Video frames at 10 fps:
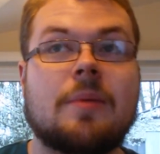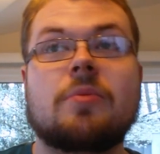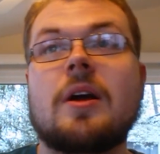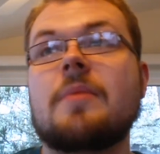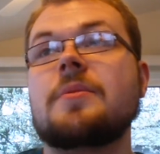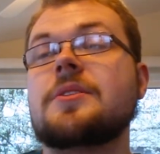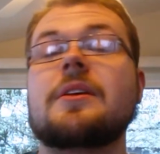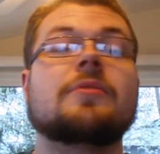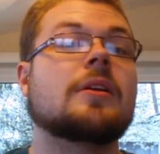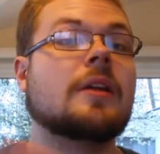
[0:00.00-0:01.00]
I promise,
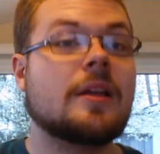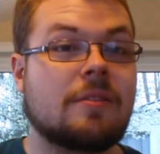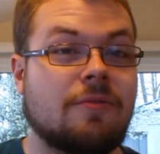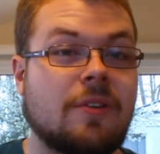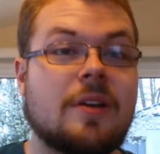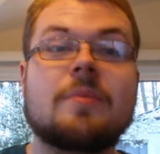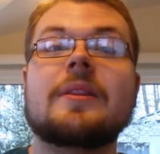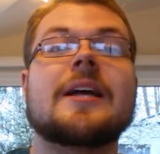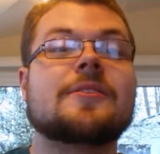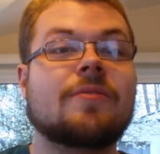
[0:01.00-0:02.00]
if you like the film,
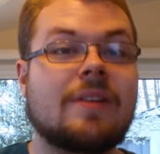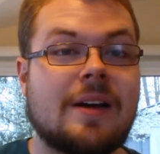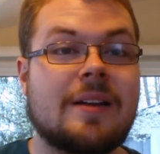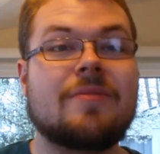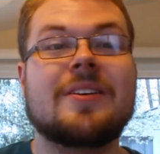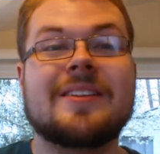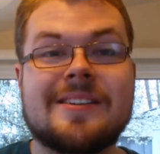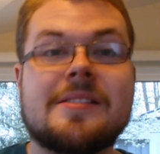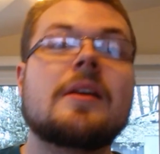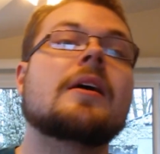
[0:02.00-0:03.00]
that's fine. If you
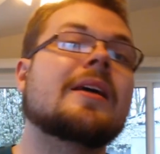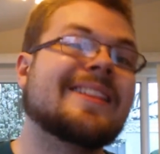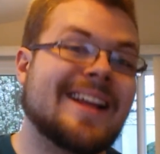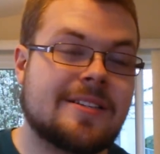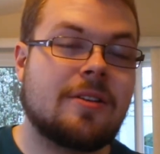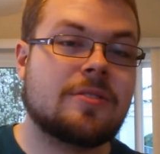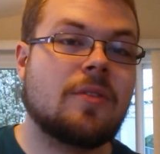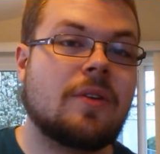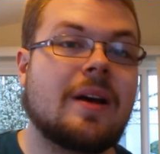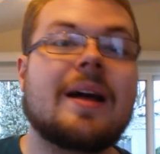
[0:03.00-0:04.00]
didn't, that's also
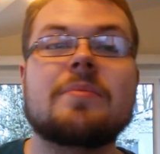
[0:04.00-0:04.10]
fine.